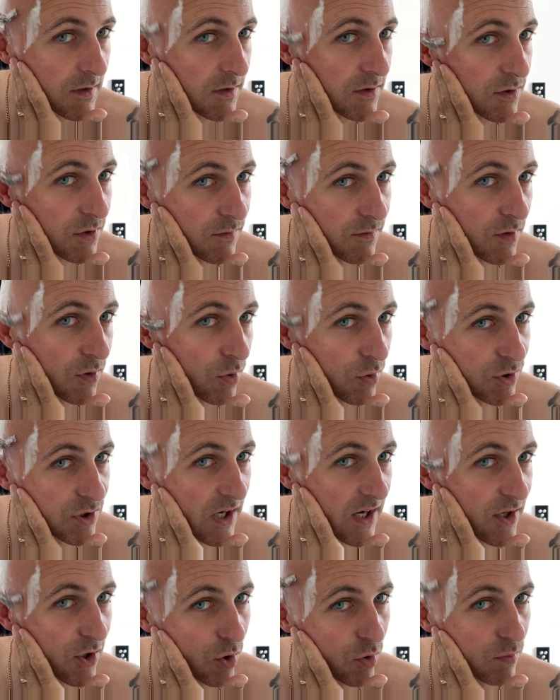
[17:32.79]
So of course
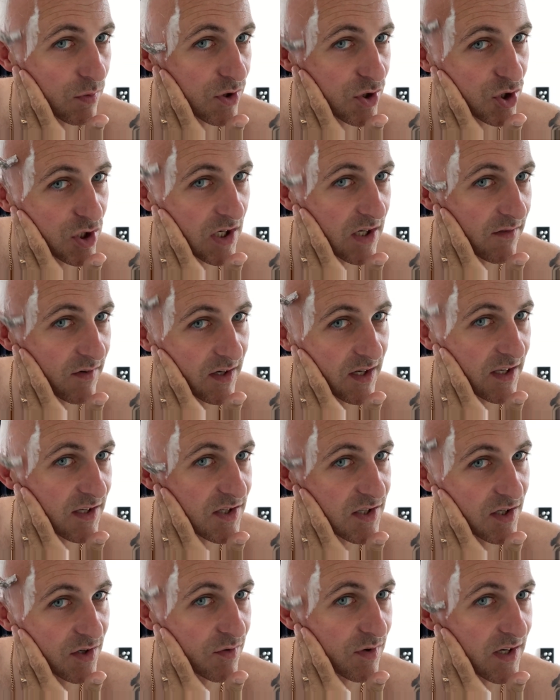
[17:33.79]
I always shave
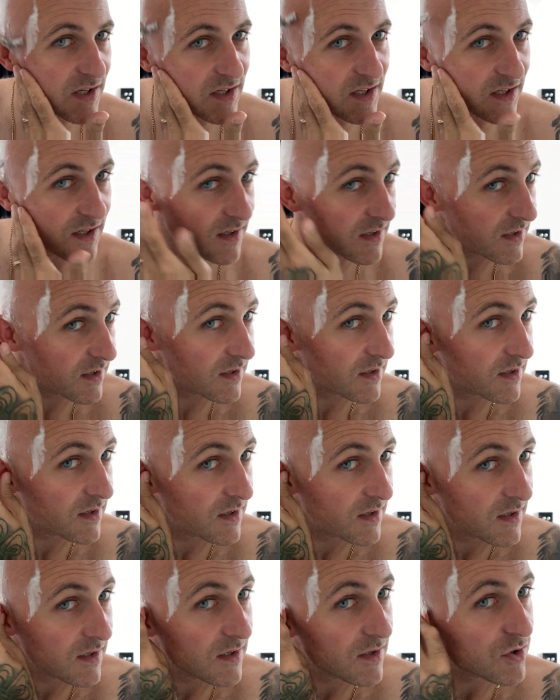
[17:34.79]
against the grain here.
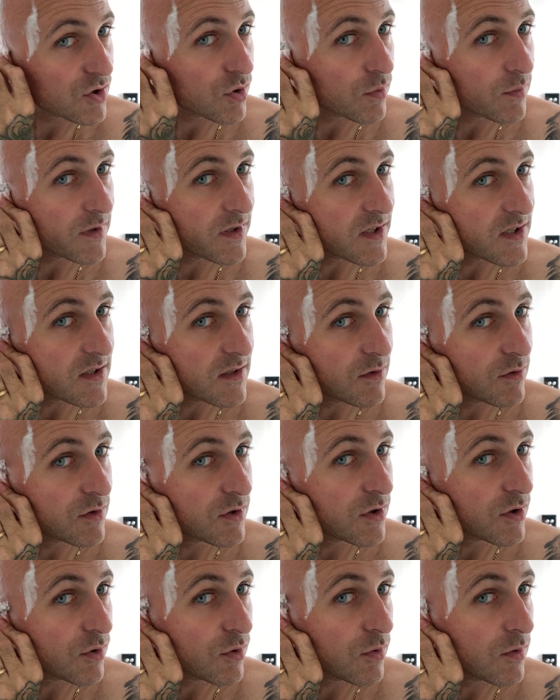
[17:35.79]
So with this little
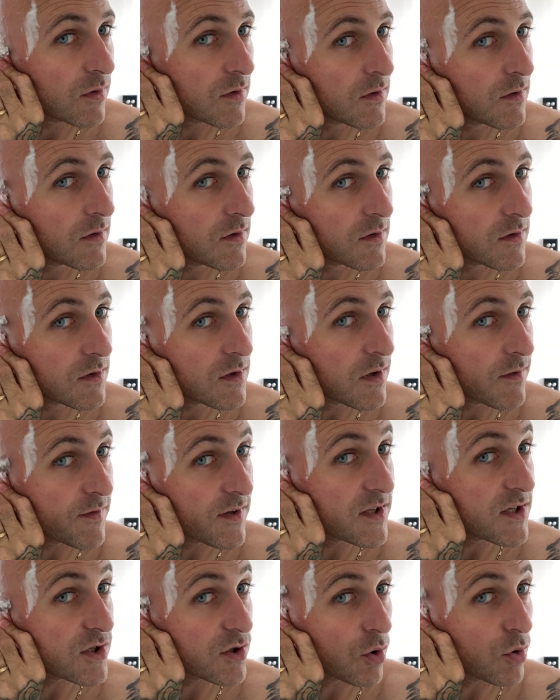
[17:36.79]
tool, if
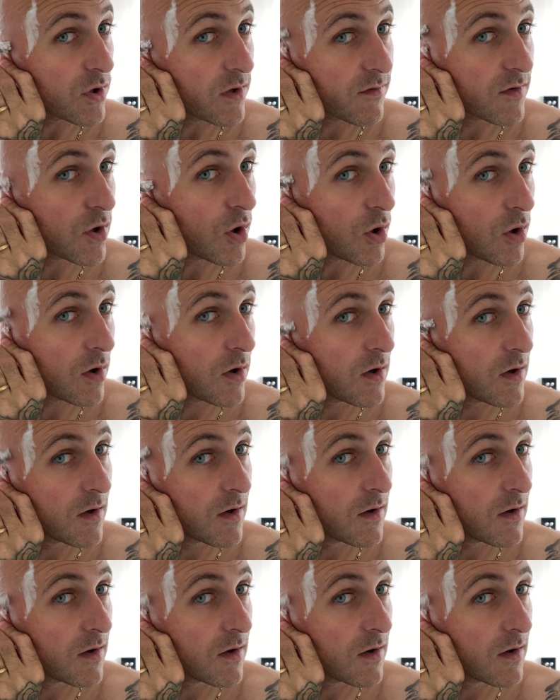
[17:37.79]
this is all you've got,